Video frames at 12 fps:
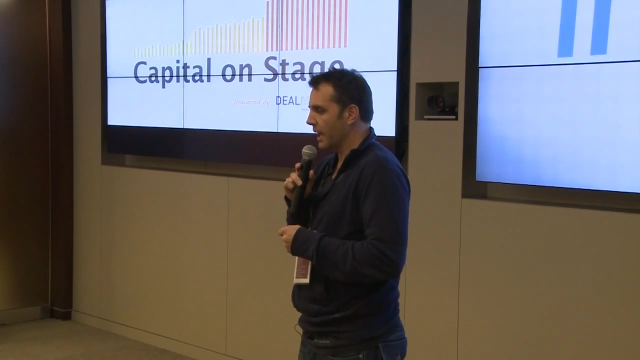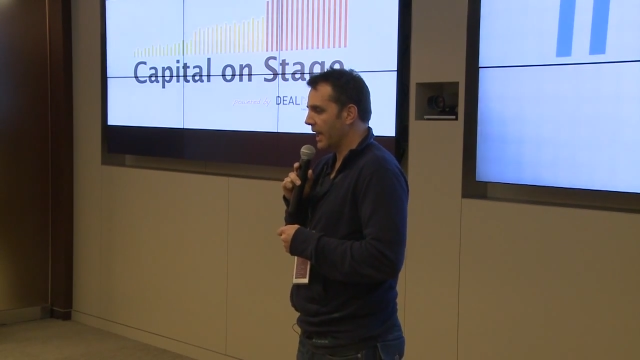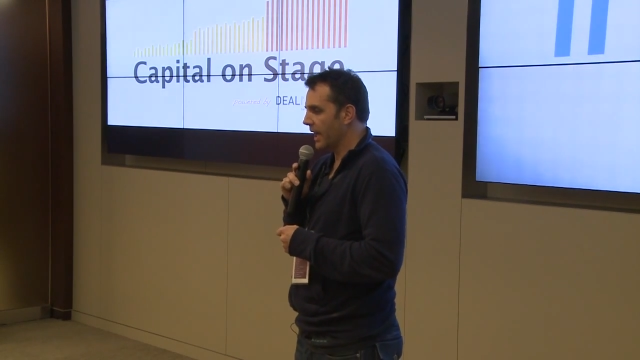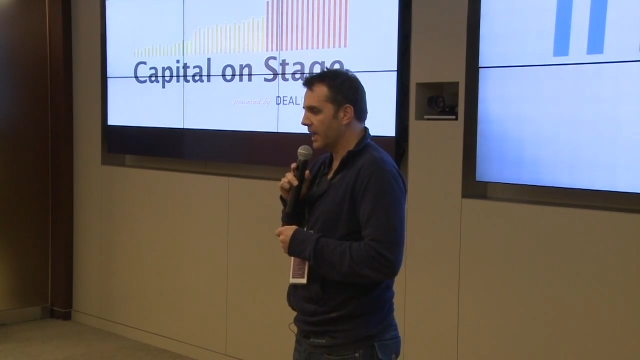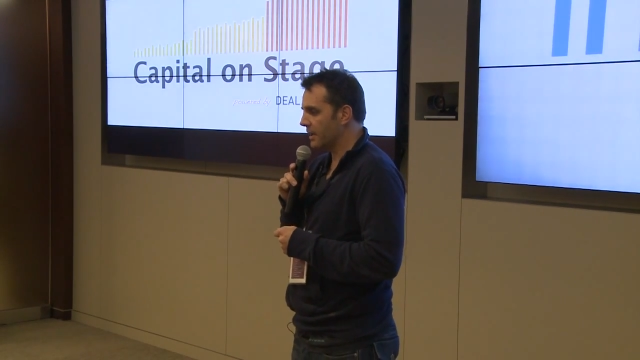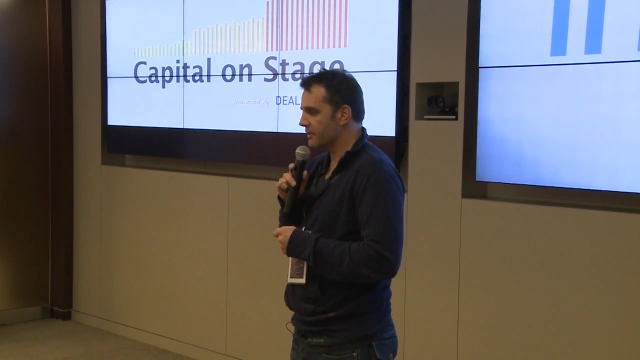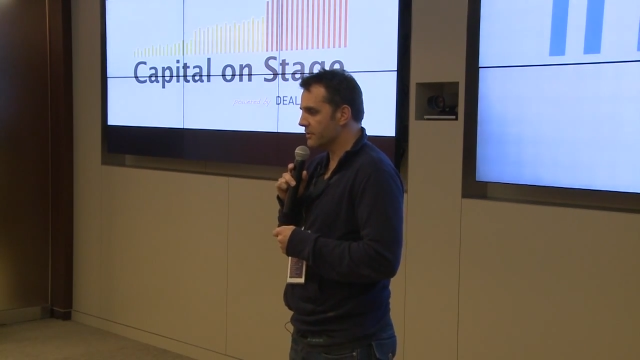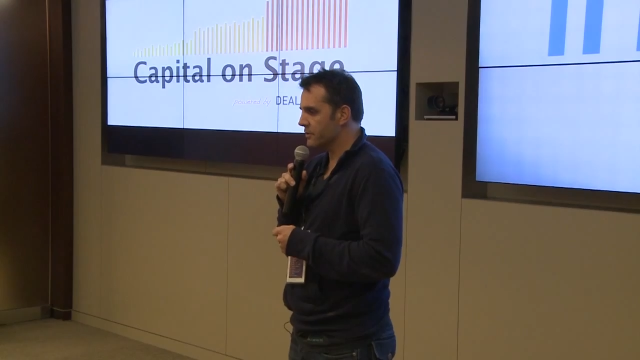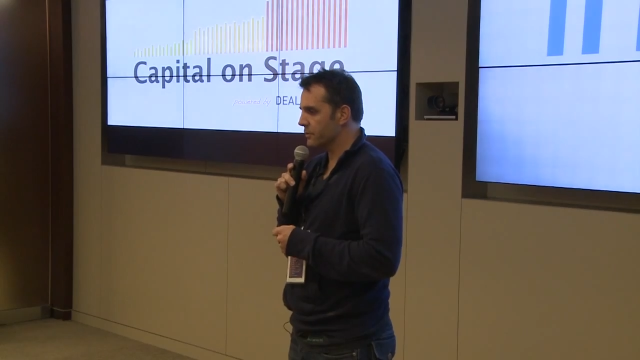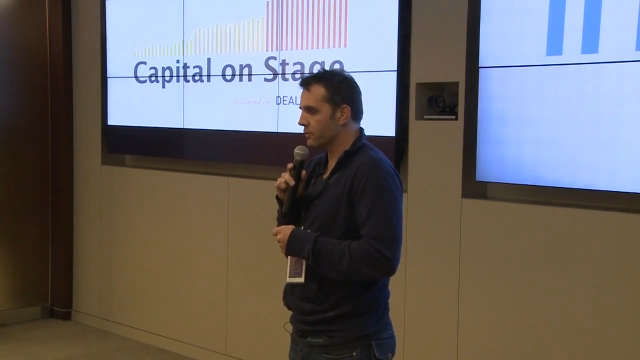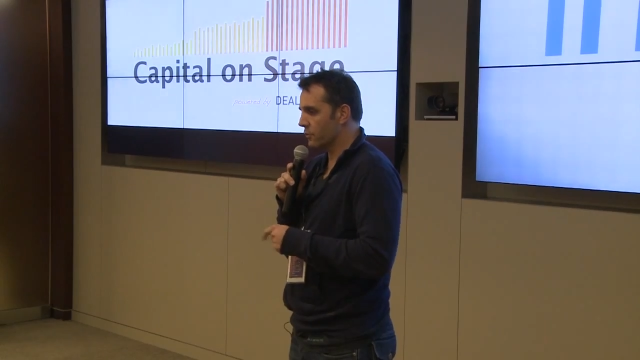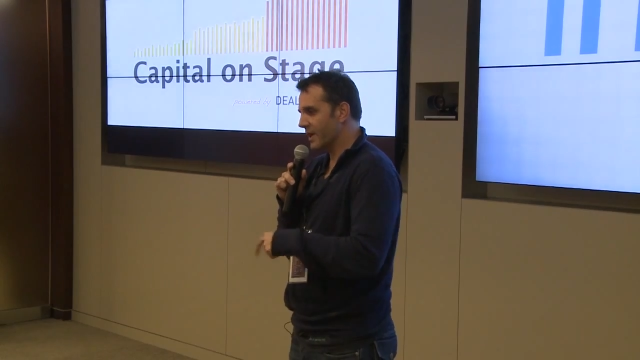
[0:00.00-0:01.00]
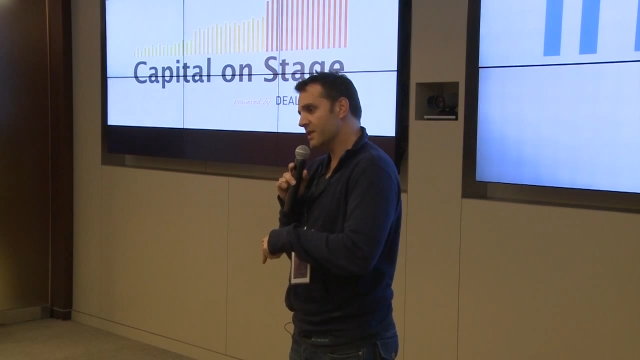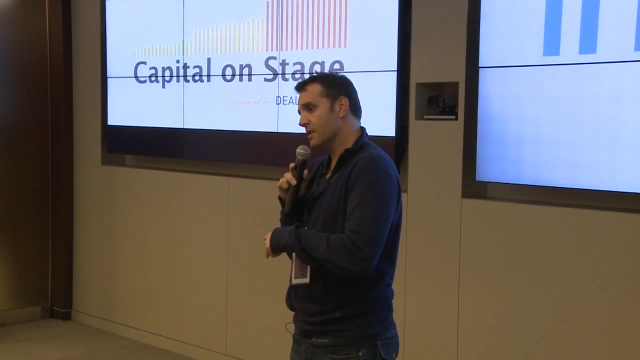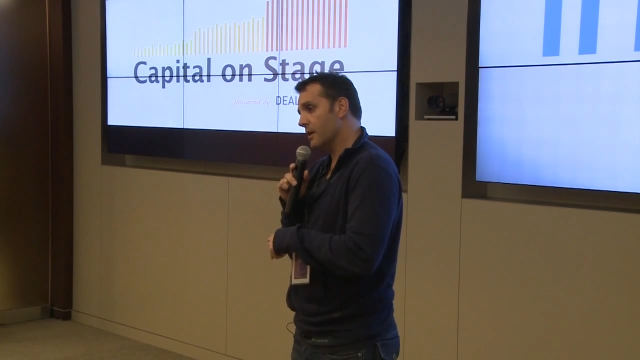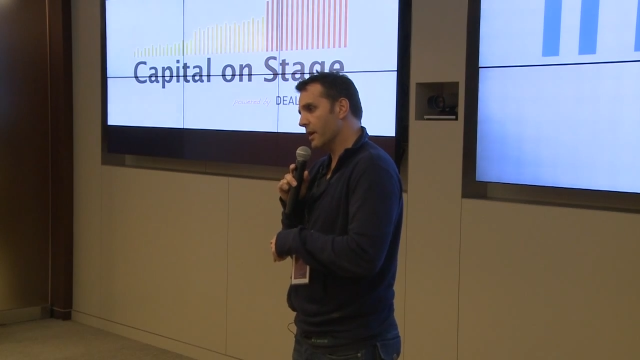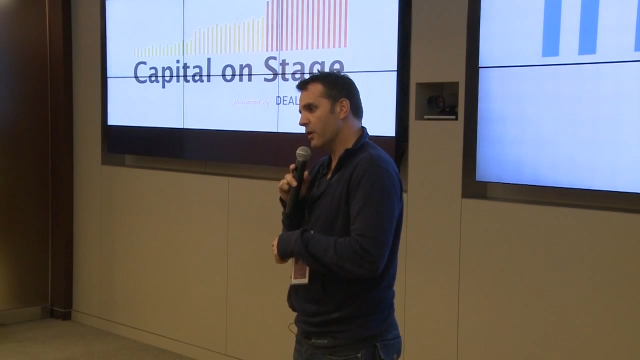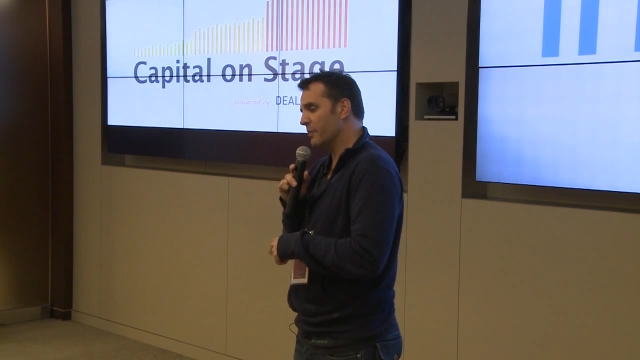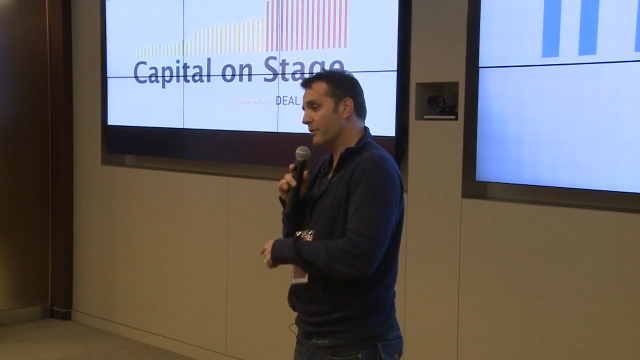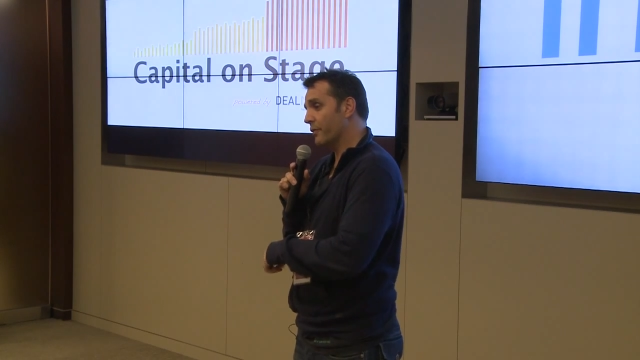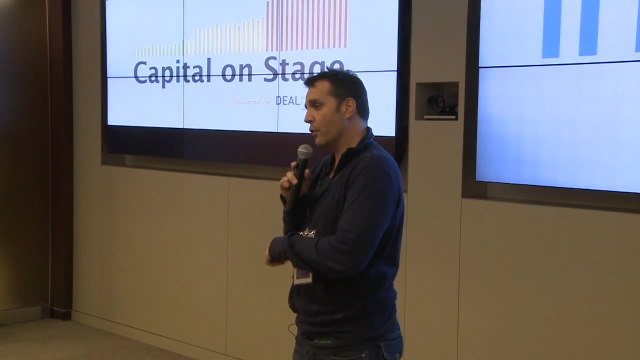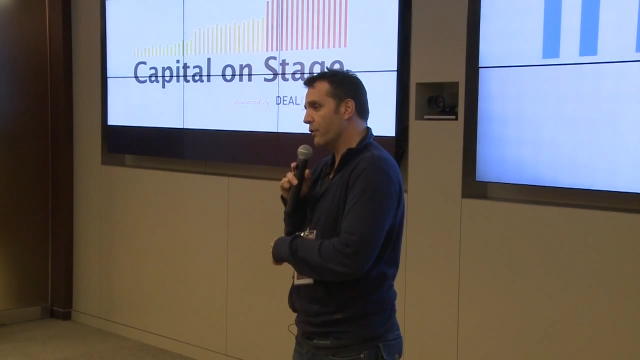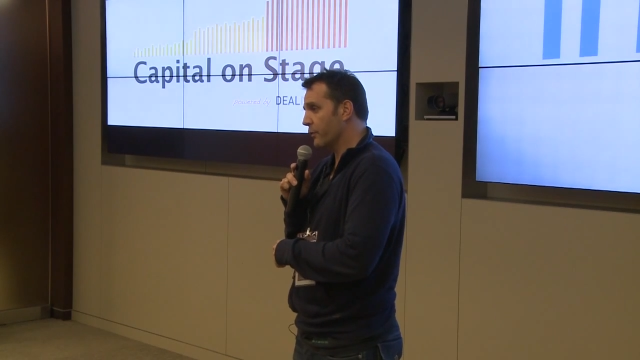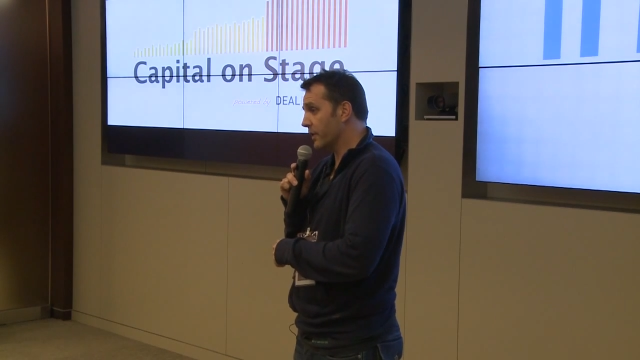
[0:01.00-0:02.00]
And the reason I got up at
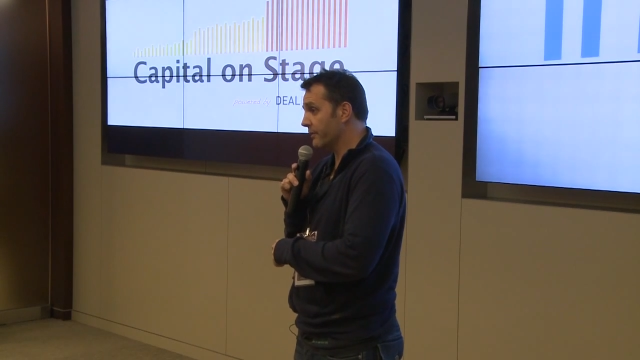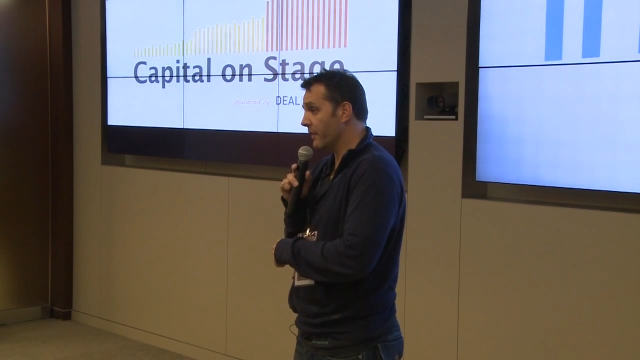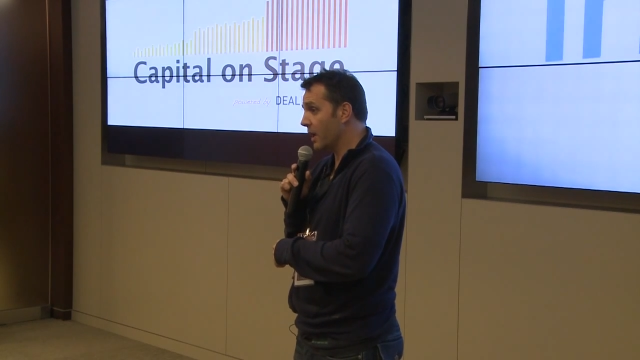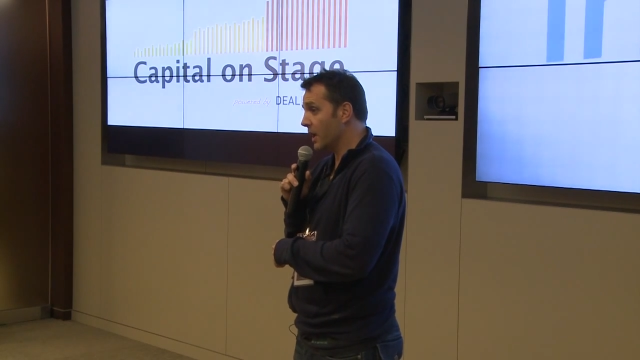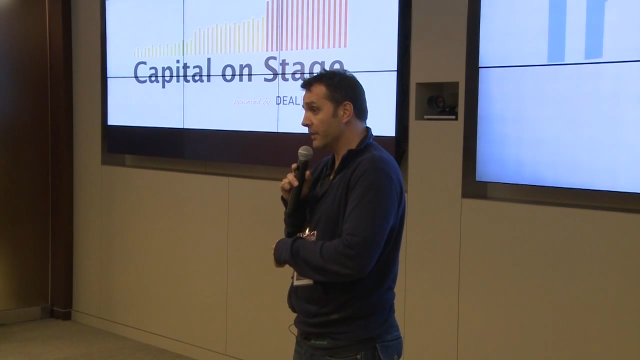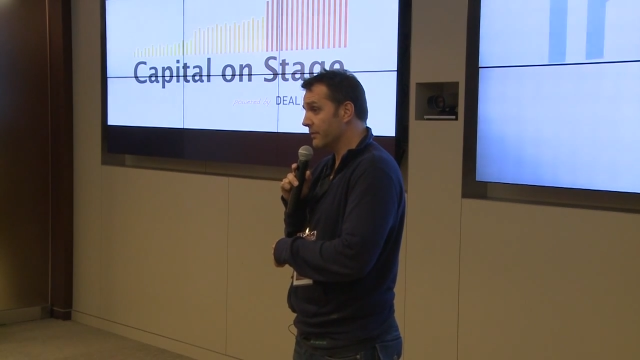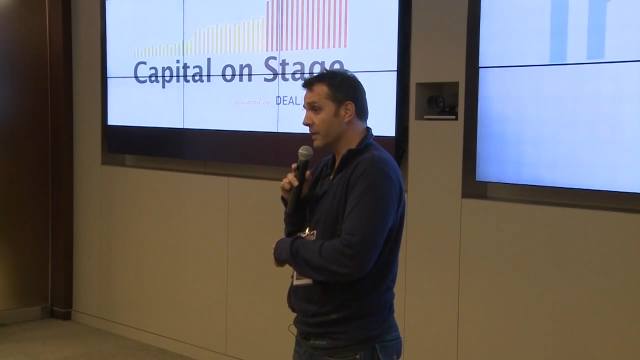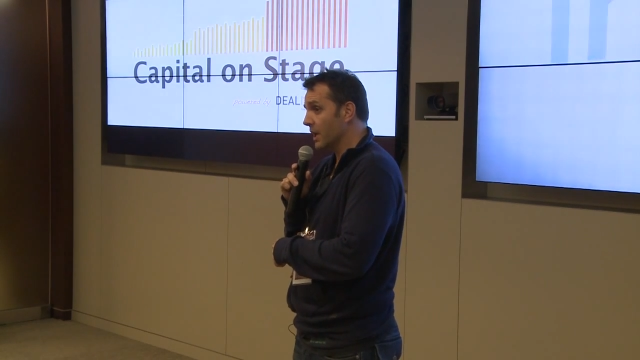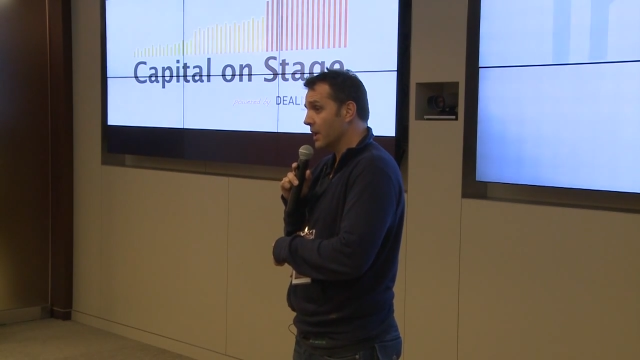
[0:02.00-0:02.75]
4:45